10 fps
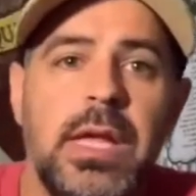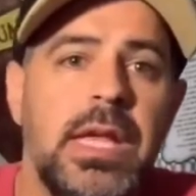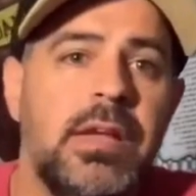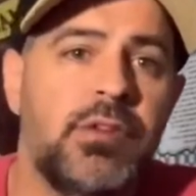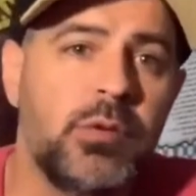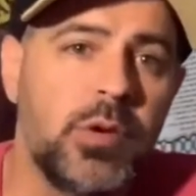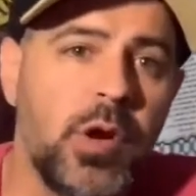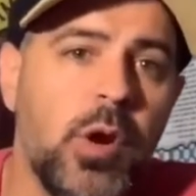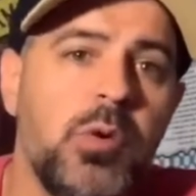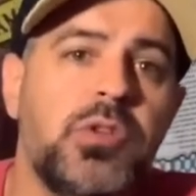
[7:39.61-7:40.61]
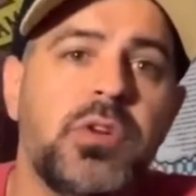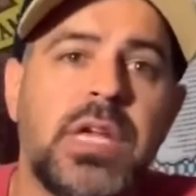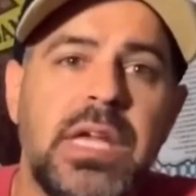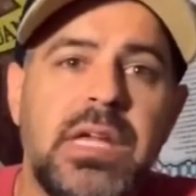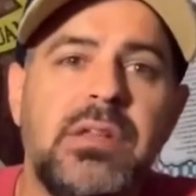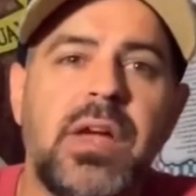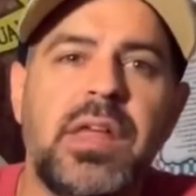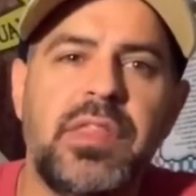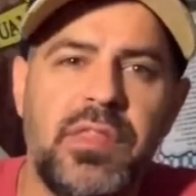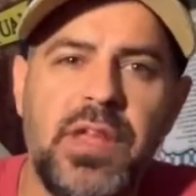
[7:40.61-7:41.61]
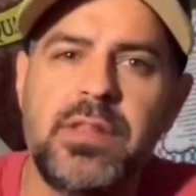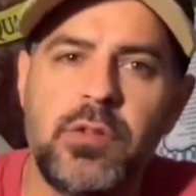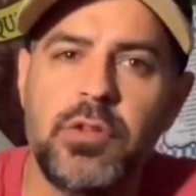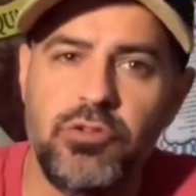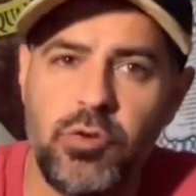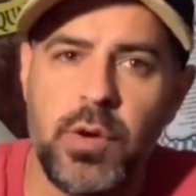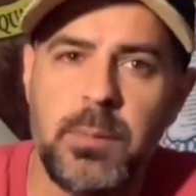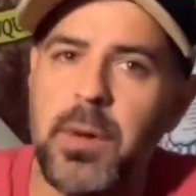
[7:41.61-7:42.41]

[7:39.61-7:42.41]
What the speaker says: If you go with your kids, I think they'll enjoy it.